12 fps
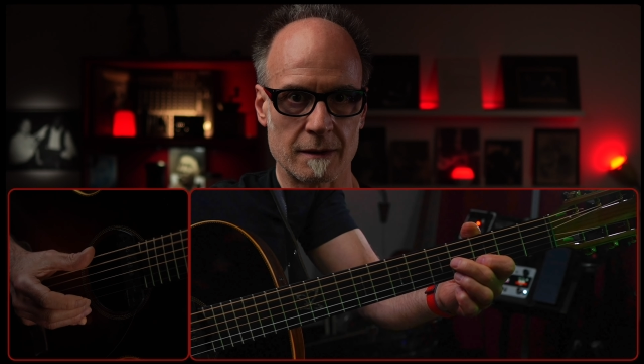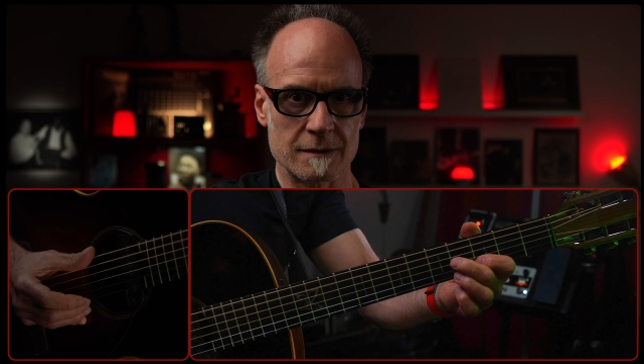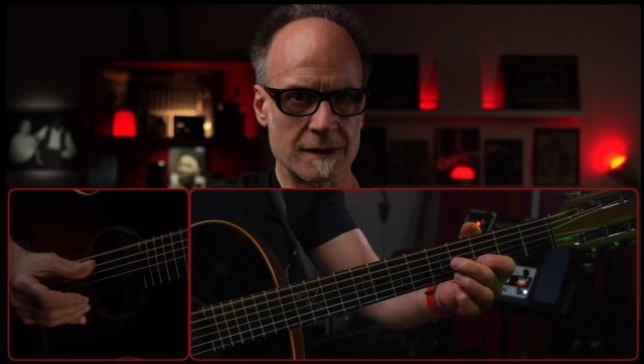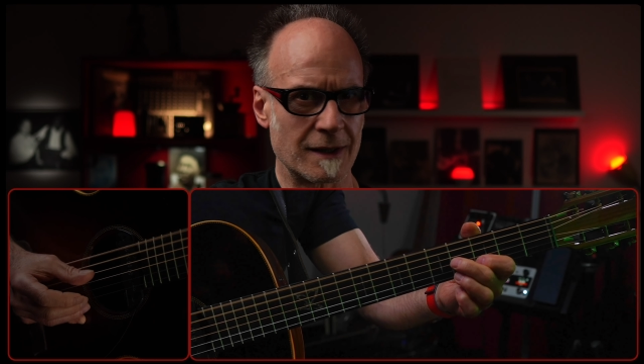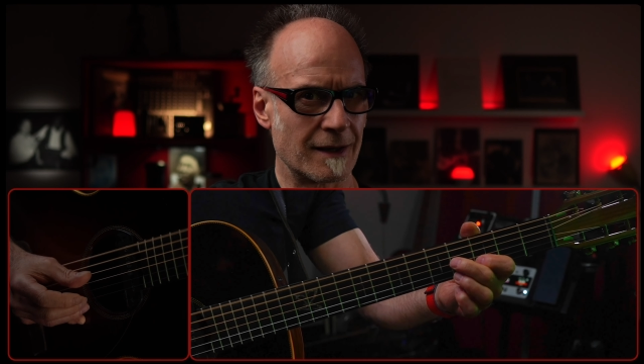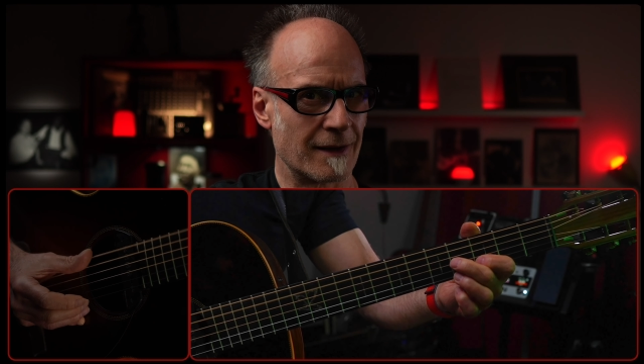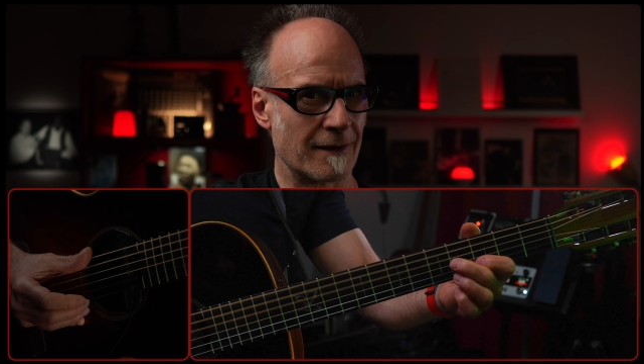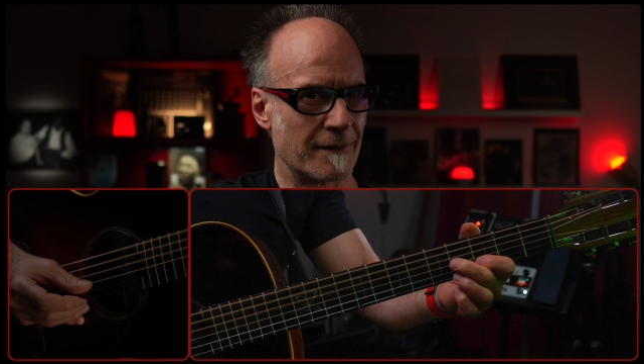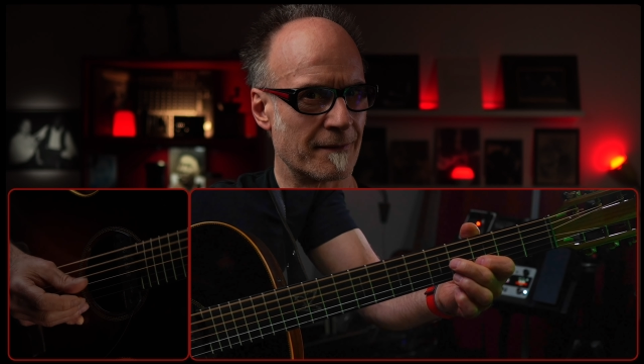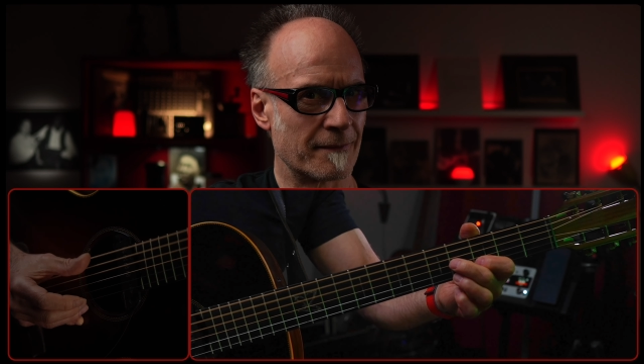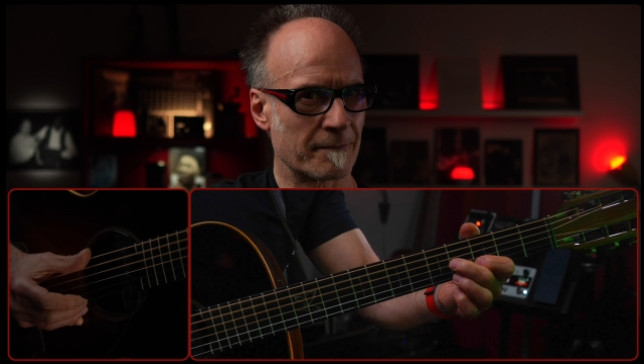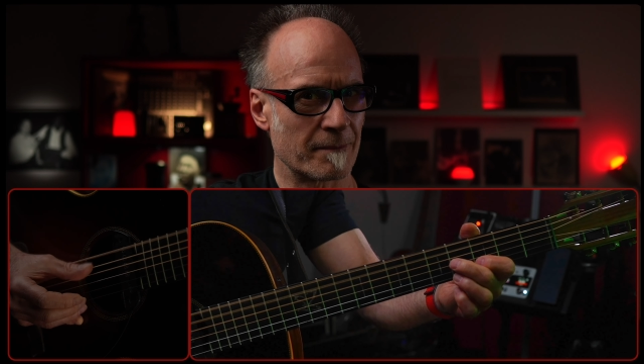see,
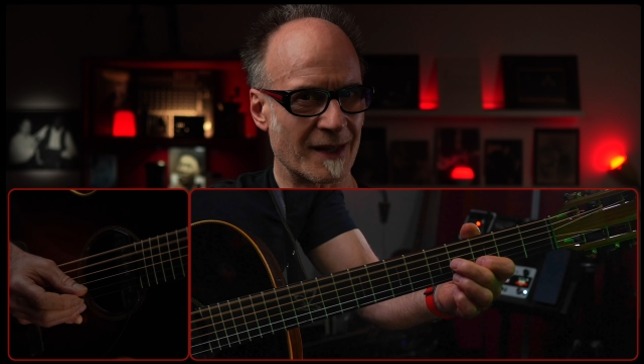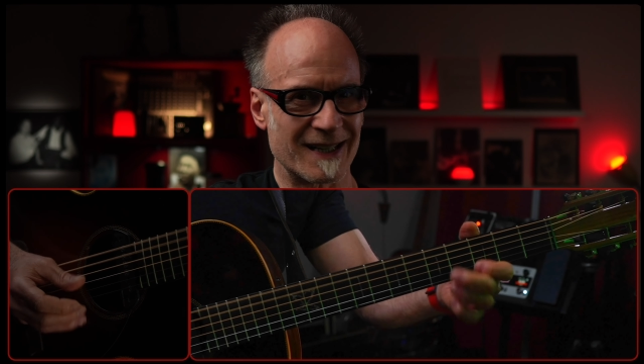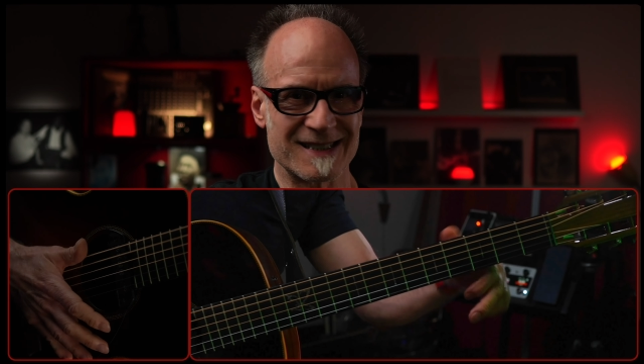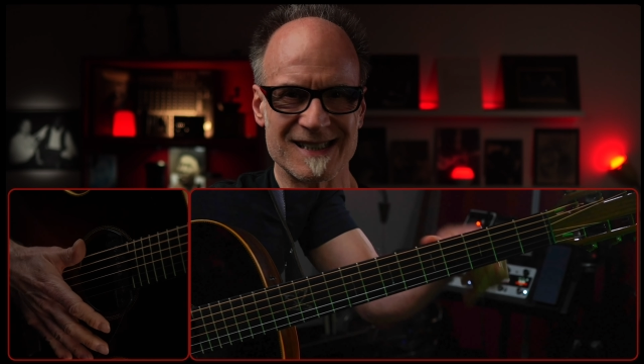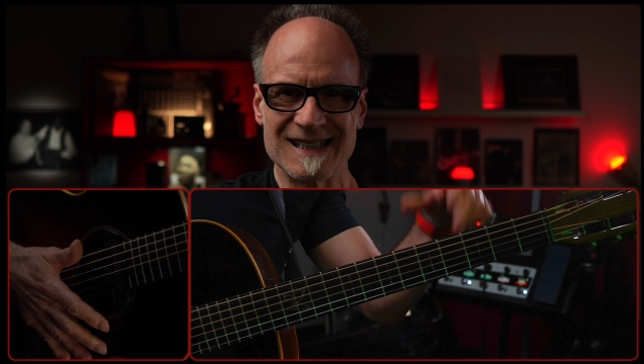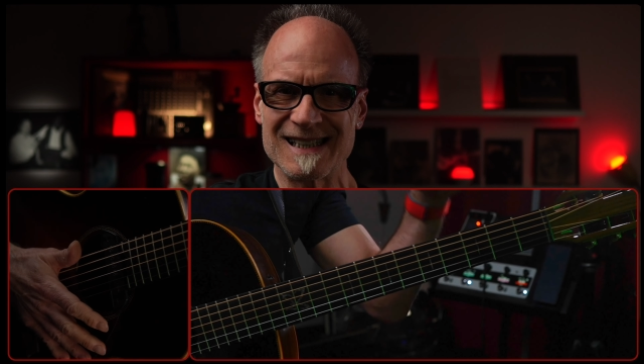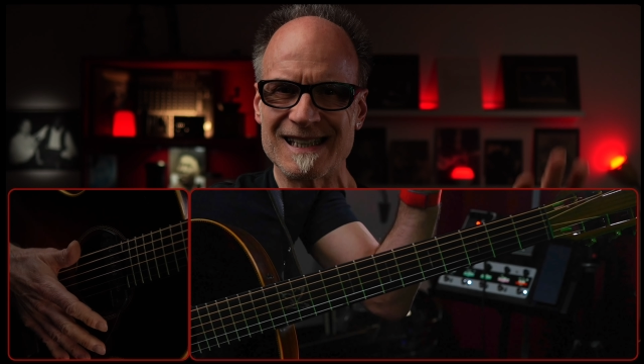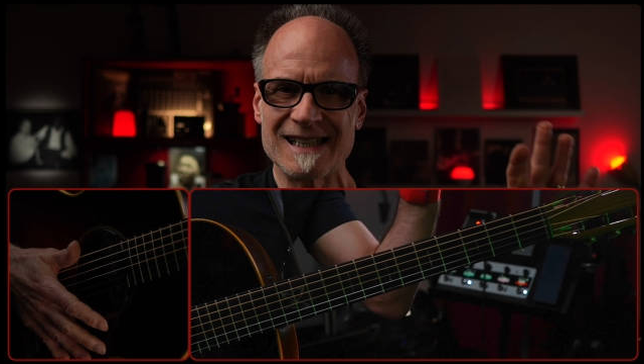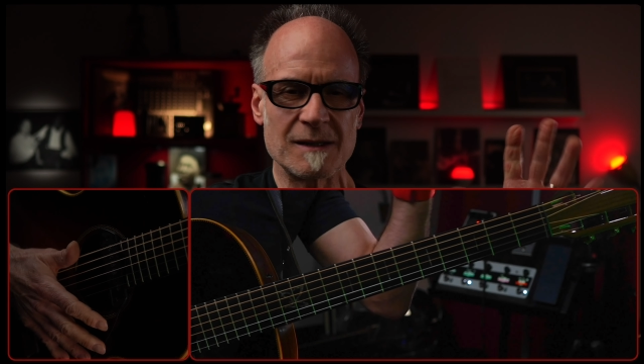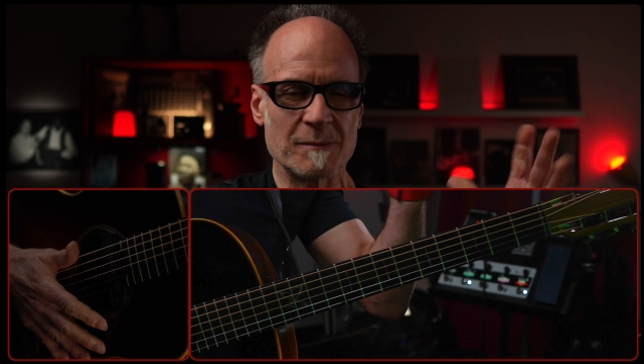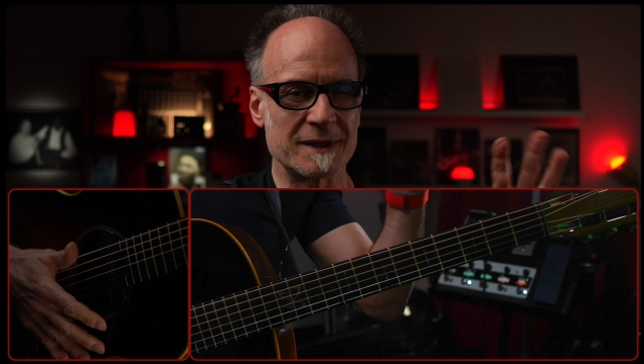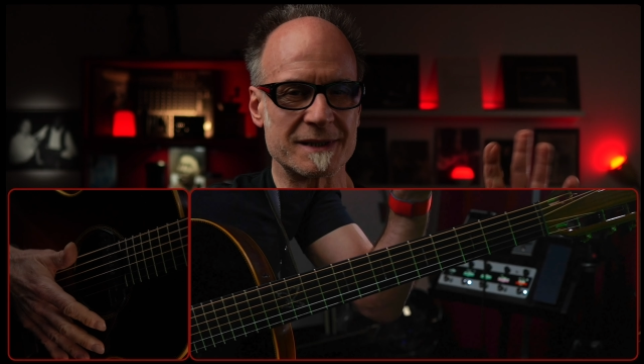it's a
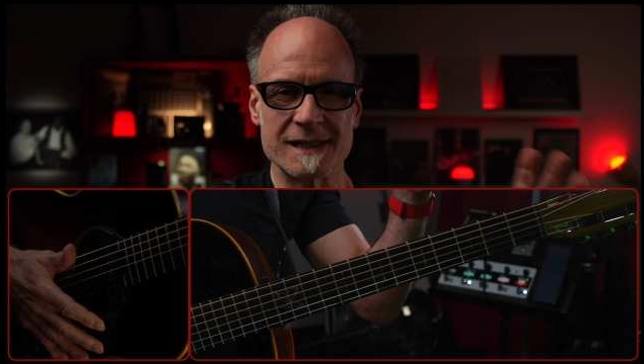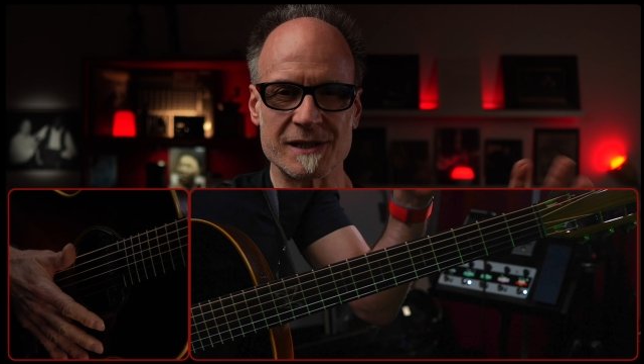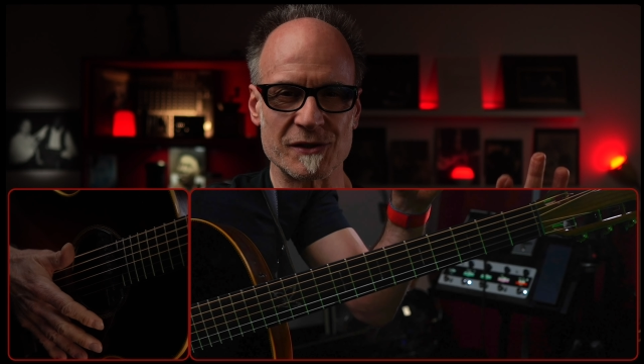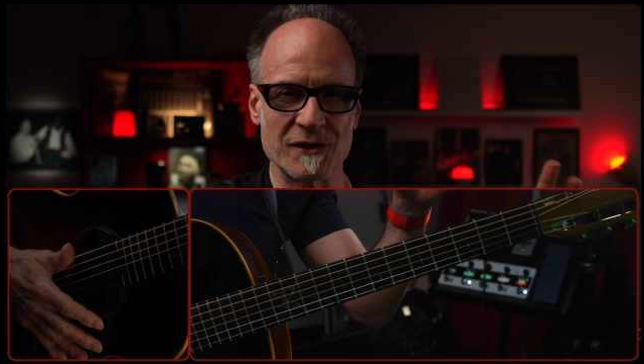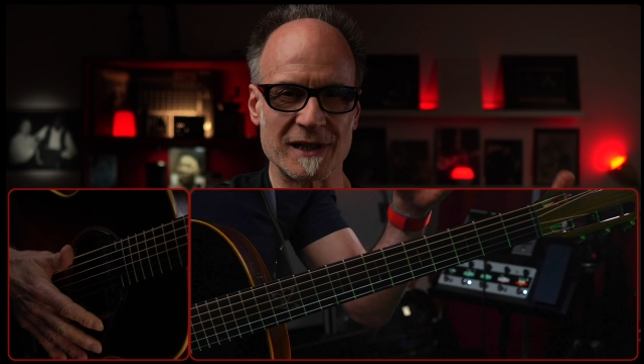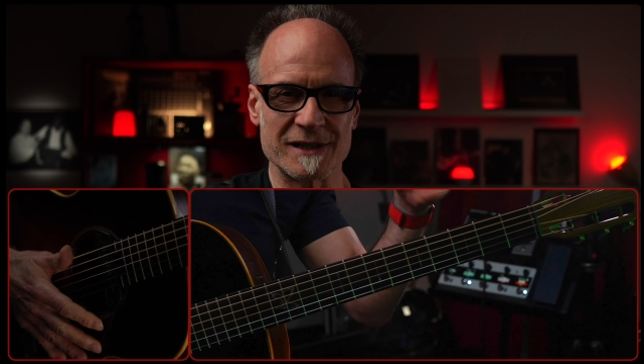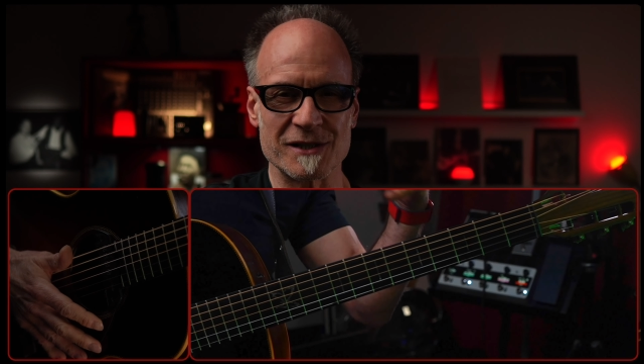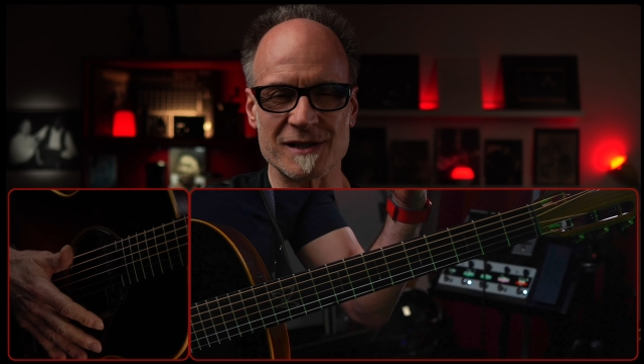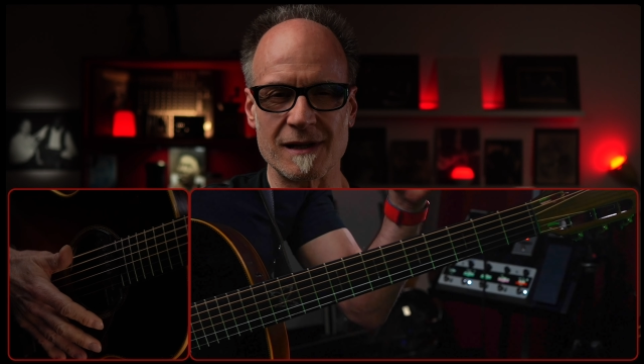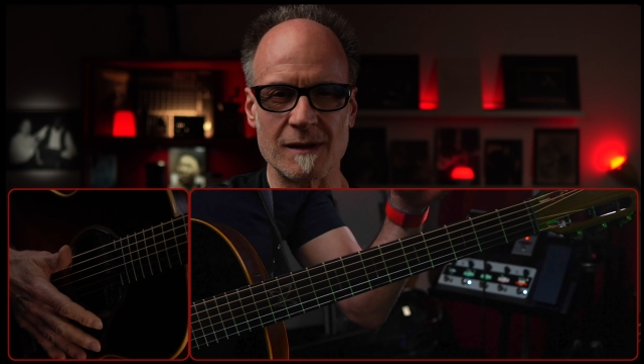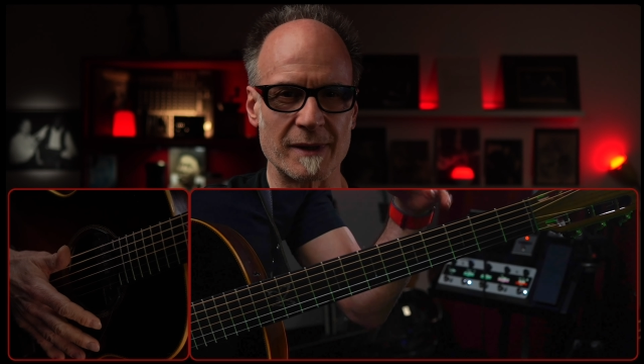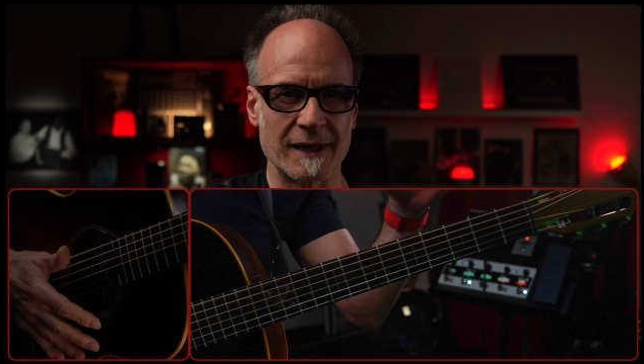little bit dissonant, just
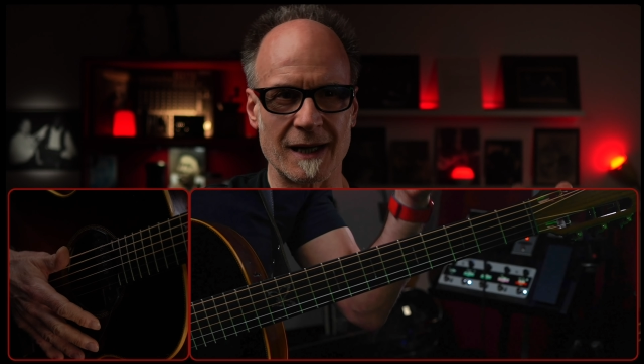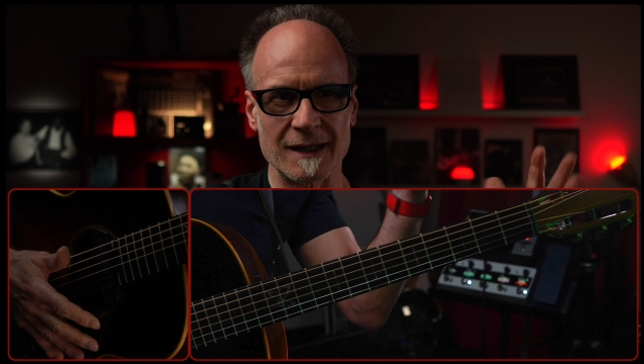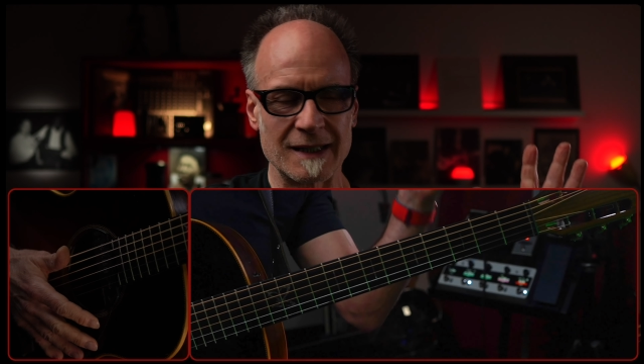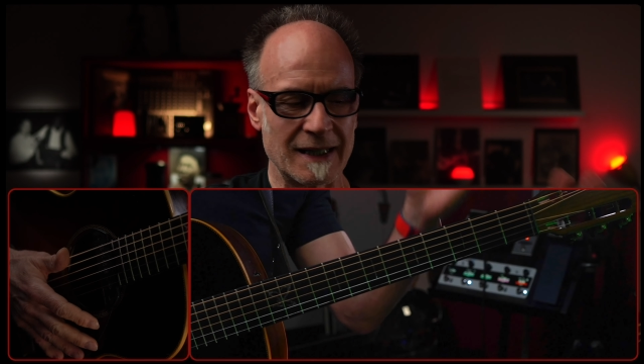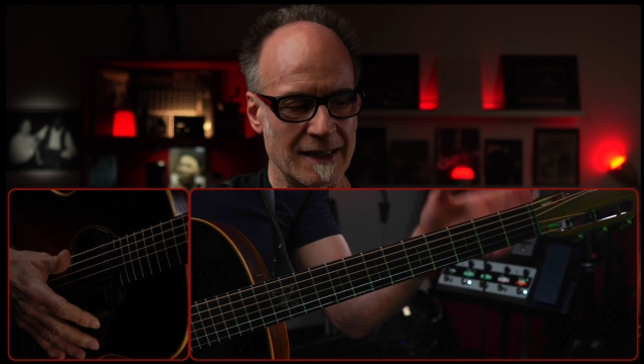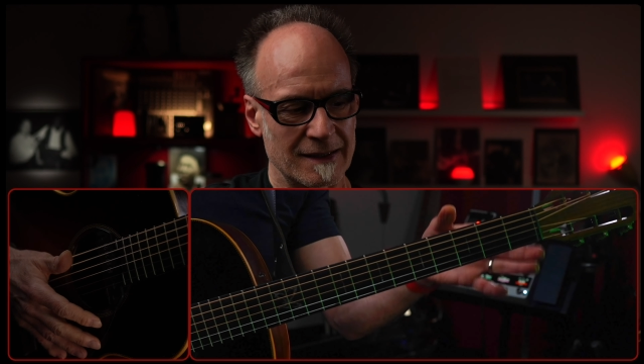a little bit kind of,